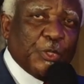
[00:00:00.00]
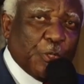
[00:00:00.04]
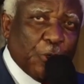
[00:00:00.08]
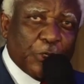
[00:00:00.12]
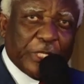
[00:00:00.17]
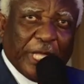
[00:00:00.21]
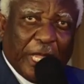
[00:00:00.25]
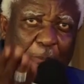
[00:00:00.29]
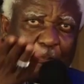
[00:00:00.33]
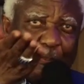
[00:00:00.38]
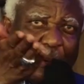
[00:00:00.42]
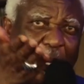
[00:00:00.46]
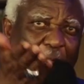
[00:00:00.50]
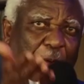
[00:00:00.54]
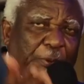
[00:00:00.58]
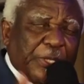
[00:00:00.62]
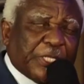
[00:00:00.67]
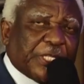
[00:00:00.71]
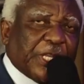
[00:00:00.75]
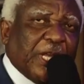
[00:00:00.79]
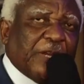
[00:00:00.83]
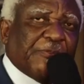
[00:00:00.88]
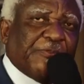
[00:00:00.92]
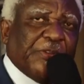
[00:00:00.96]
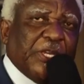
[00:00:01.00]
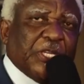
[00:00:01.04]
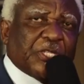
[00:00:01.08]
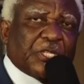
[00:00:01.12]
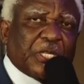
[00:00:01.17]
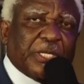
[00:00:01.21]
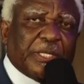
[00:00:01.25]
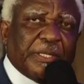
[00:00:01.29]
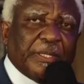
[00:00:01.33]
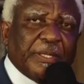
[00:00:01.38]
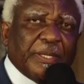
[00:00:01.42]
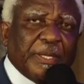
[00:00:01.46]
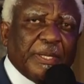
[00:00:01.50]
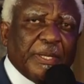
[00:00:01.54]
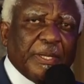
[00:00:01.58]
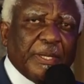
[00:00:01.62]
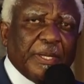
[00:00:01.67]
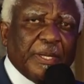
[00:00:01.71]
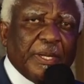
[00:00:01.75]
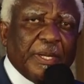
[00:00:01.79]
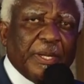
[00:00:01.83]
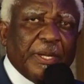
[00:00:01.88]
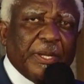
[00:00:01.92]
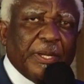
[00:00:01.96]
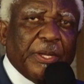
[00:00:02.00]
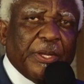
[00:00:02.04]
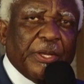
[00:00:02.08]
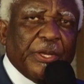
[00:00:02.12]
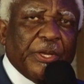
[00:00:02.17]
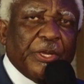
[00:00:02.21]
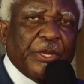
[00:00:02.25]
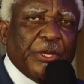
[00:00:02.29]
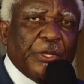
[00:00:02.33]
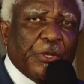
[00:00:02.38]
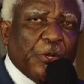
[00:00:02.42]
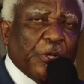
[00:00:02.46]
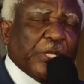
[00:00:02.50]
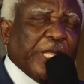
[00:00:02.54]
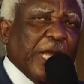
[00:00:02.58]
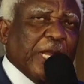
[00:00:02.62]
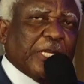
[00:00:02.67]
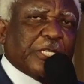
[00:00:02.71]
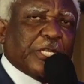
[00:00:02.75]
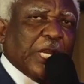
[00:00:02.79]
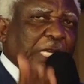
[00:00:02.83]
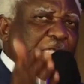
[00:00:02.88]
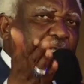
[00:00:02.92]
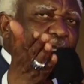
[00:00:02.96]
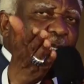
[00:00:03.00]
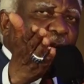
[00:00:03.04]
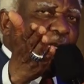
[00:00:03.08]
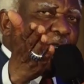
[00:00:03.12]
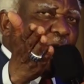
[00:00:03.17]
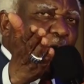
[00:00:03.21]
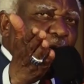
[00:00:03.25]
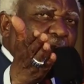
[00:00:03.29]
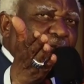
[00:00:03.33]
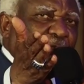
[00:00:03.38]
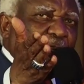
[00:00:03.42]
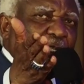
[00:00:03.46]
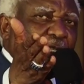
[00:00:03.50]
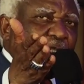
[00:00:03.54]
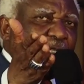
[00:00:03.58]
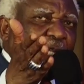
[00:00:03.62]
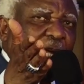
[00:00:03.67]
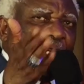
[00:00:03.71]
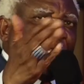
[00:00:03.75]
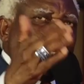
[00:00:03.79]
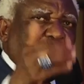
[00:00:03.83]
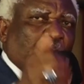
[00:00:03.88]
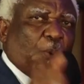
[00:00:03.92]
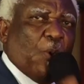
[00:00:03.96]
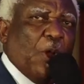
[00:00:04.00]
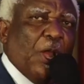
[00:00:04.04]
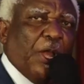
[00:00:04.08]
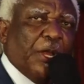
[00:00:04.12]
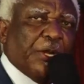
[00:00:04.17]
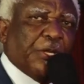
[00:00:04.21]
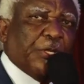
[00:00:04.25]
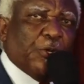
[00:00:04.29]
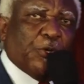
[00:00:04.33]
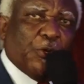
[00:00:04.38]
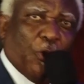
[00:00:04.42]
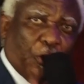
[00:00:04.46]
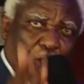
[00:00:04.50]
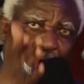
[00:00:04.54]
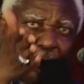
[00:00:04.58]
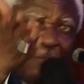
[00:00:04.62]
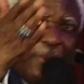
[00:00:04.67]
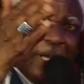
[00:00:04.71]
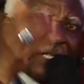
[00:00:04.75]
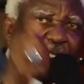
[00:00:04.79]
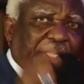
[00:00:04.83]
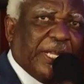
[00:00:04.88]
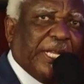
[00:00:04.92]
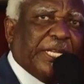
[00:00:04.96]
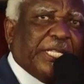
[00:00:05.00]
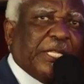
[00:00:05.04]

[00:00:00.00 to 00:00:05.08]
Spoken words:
You that play with salvation. You that does not even study the word. You know you must